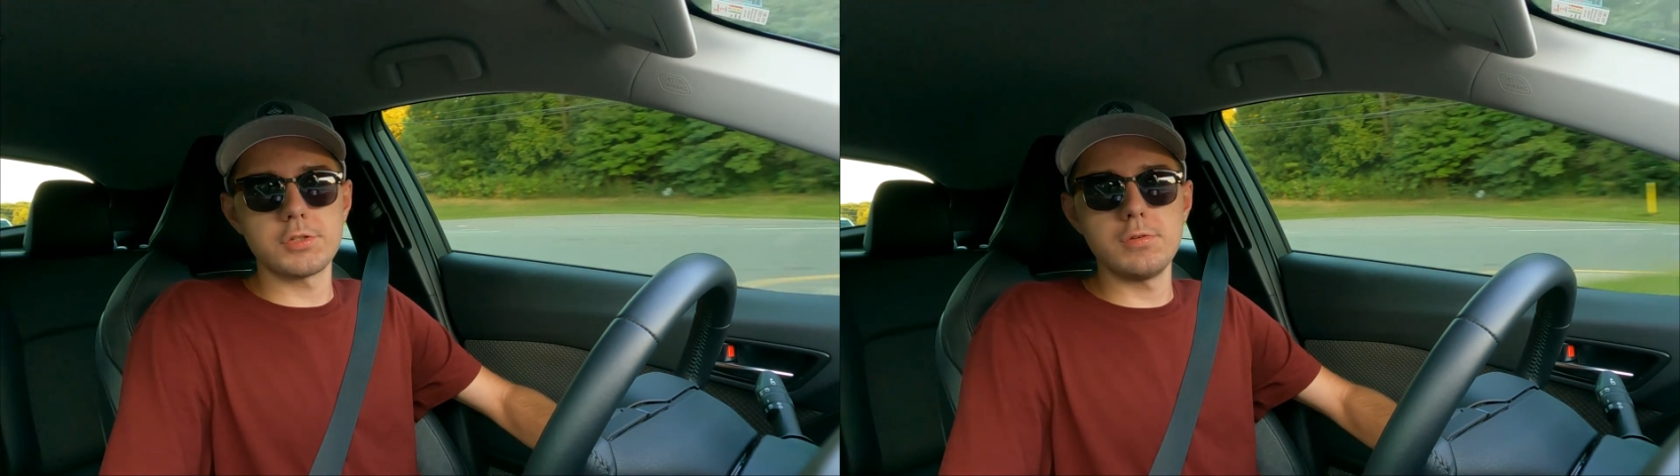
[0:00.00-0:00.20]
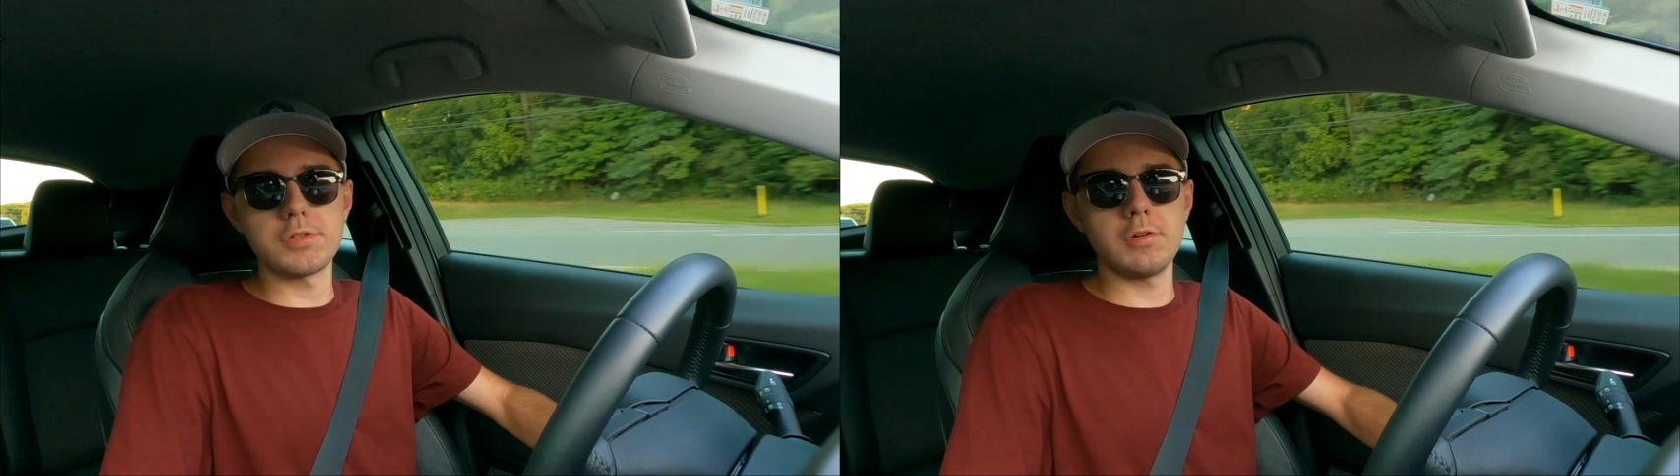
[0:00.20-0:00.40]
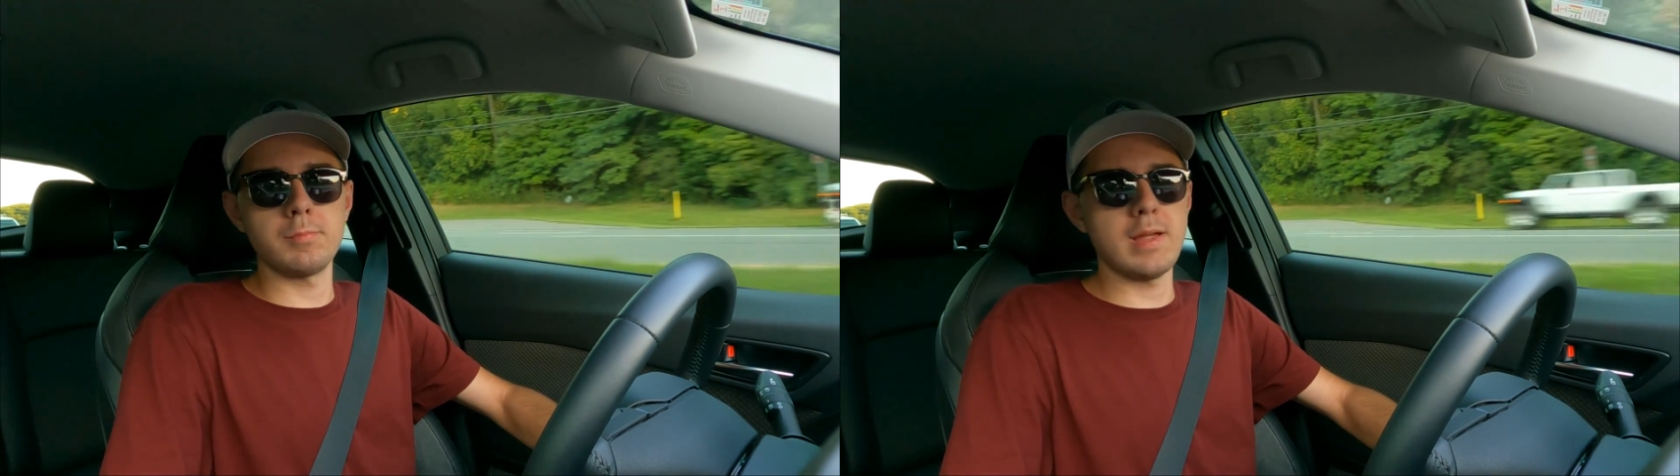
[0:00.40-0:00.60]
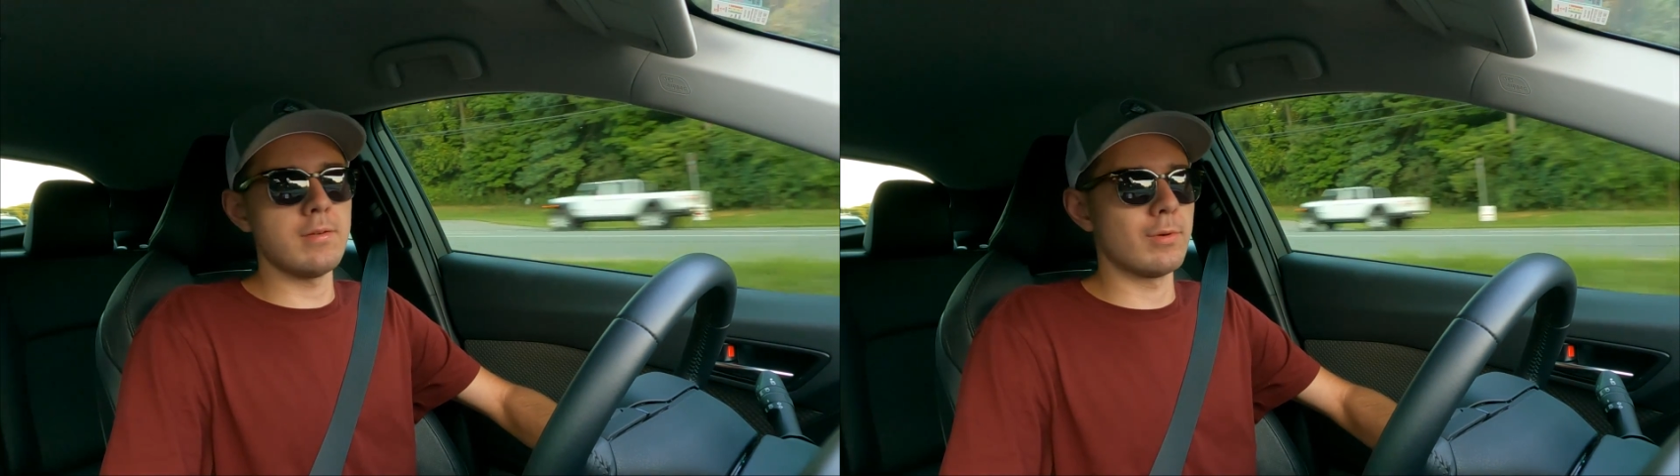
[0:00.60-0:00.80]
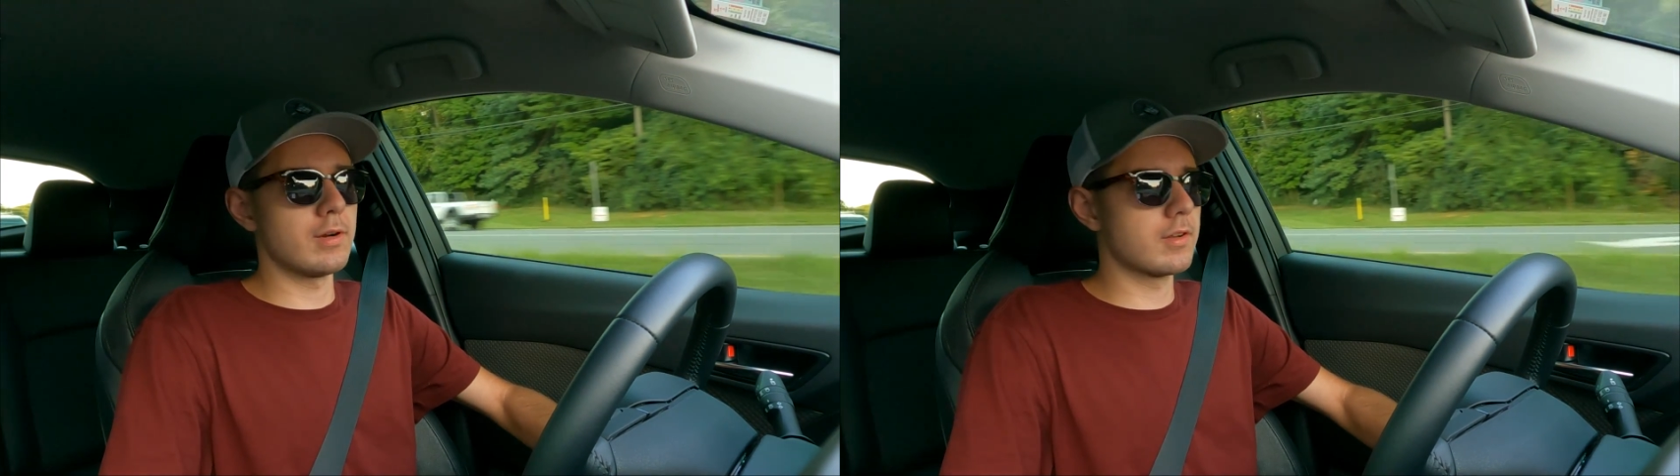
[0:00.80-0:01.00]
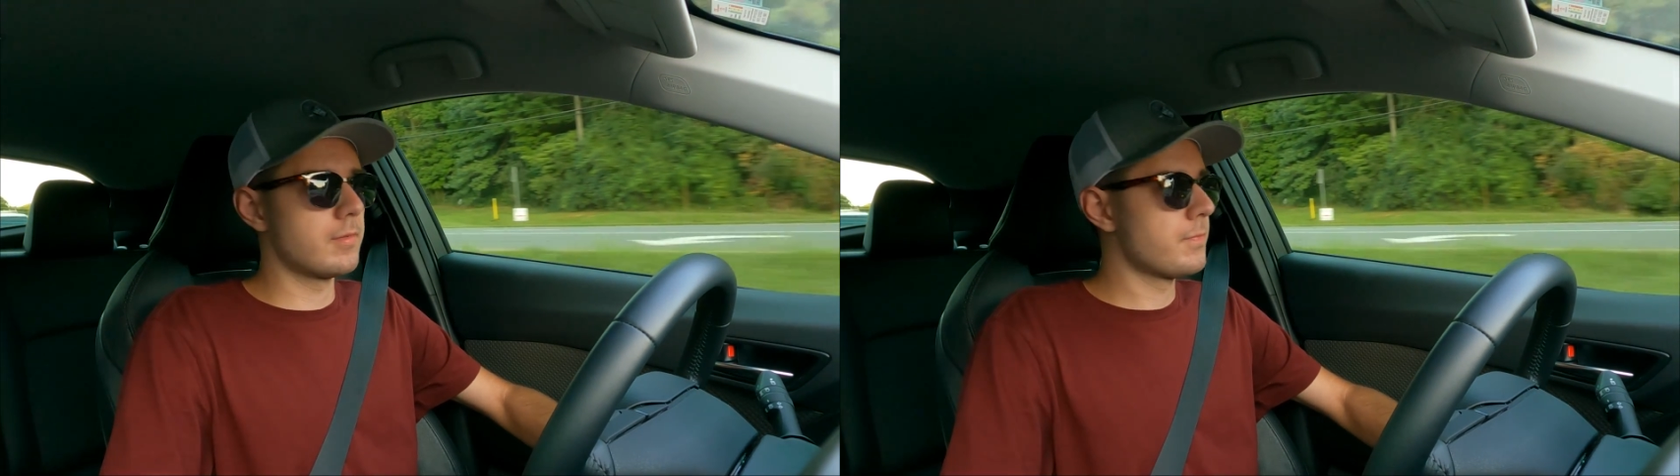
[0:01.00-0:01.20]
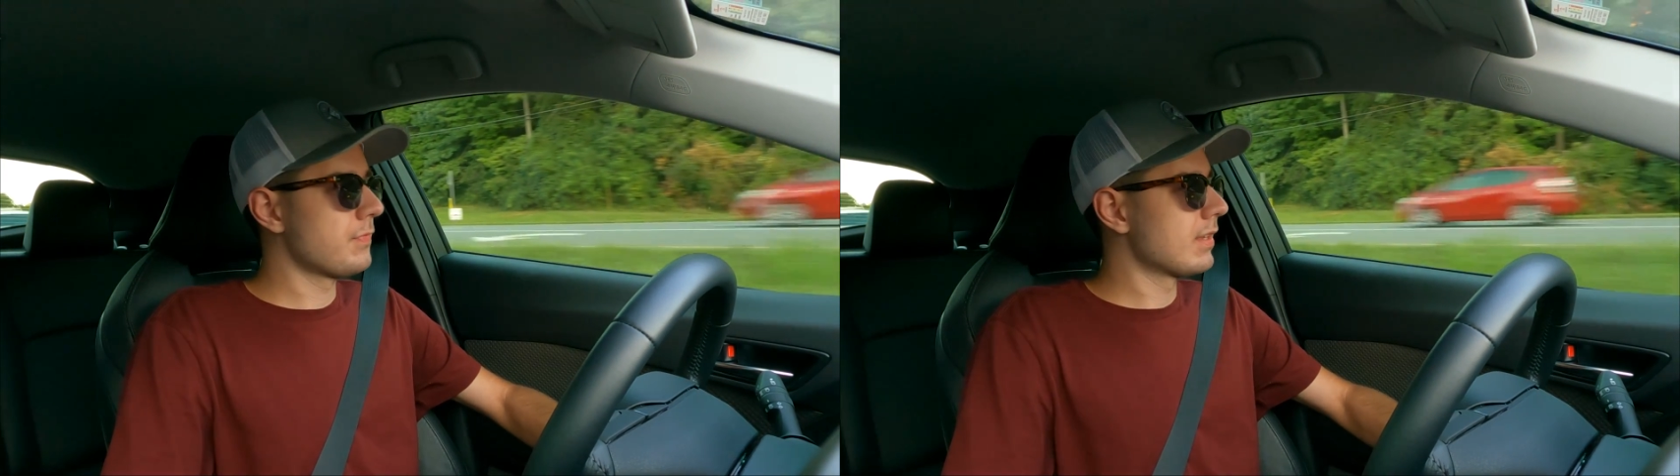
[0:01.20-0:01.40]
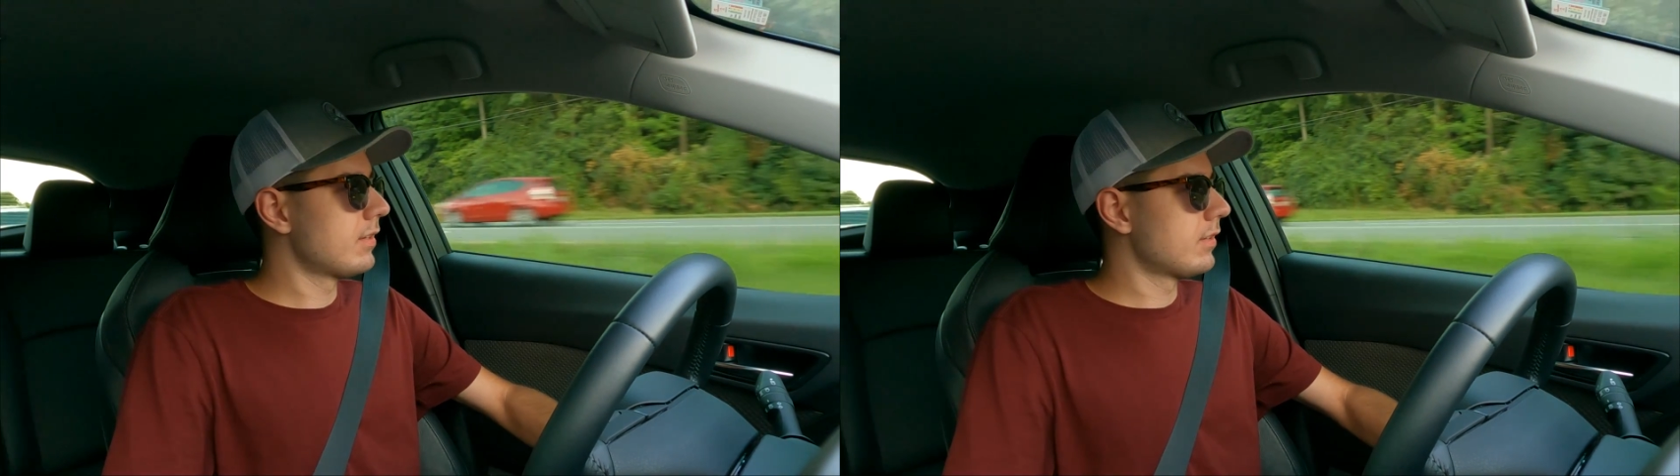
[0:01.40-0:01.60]
two-tone paintwork.
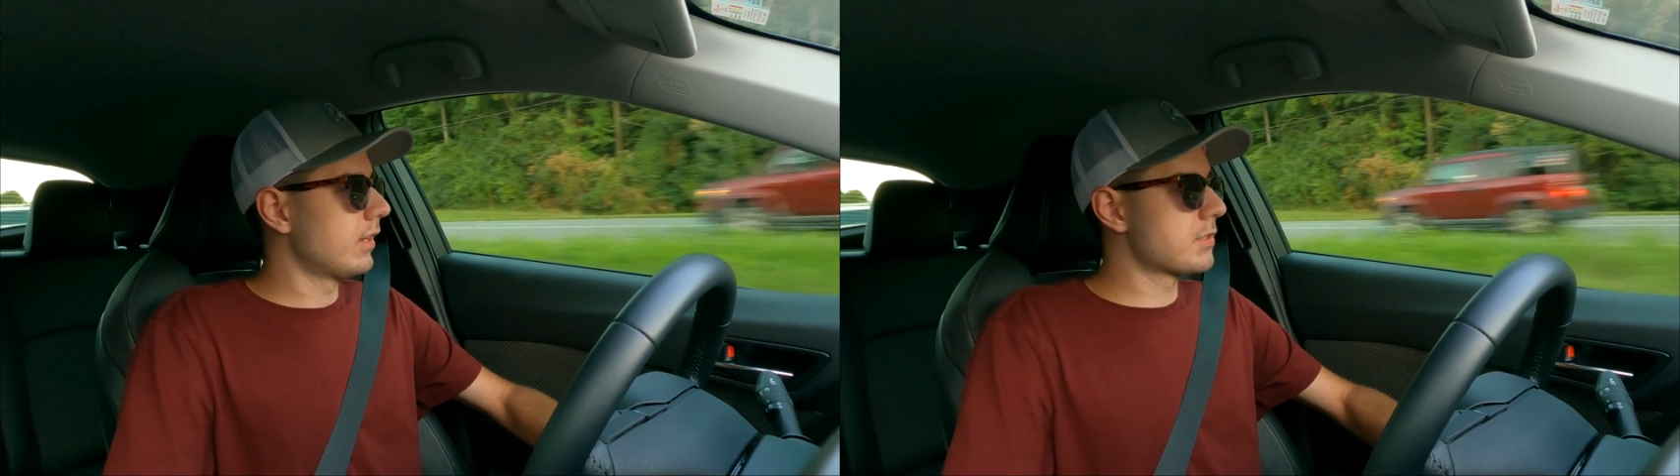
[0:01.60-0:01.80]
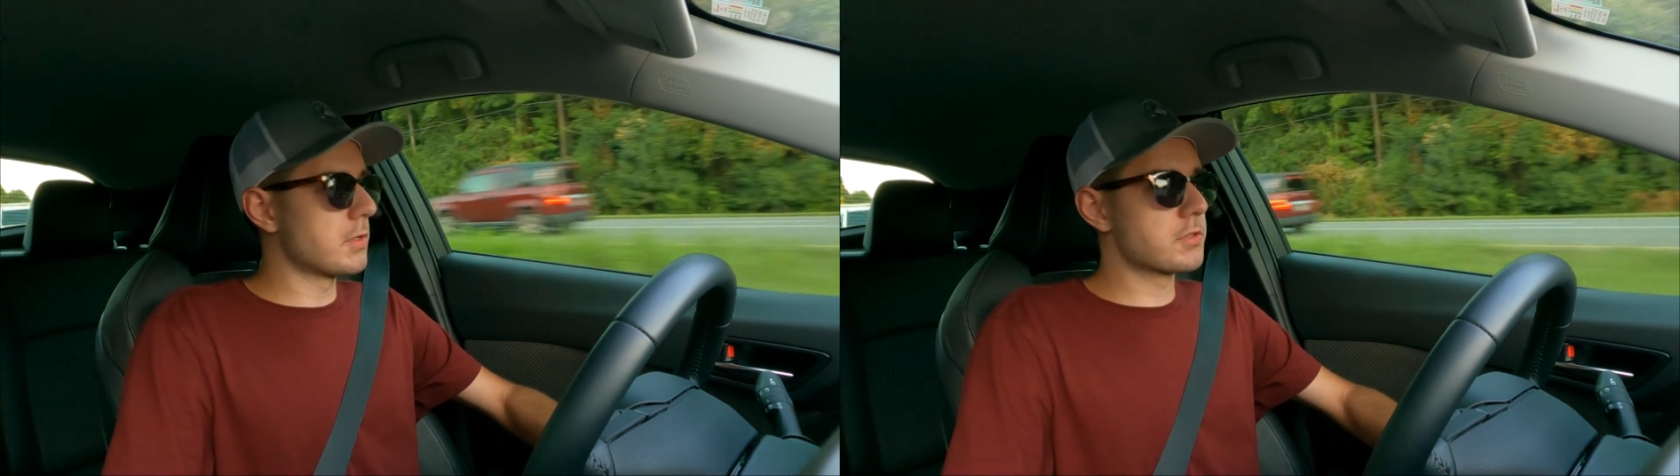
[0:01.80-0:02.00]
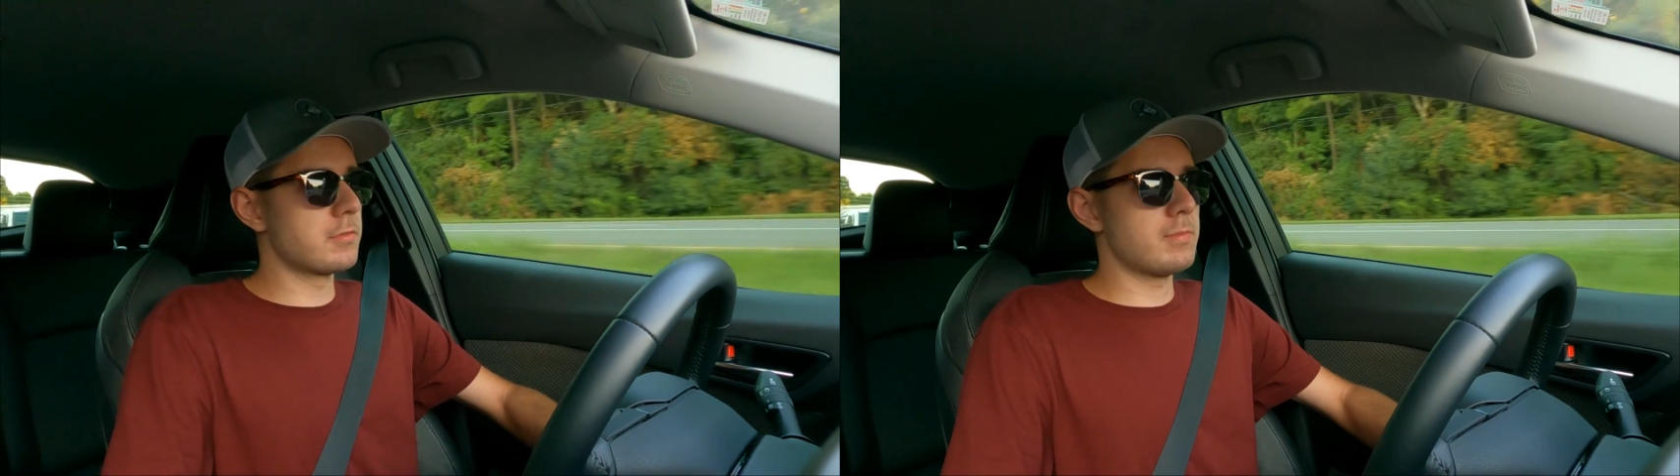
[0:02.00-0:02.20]
It's also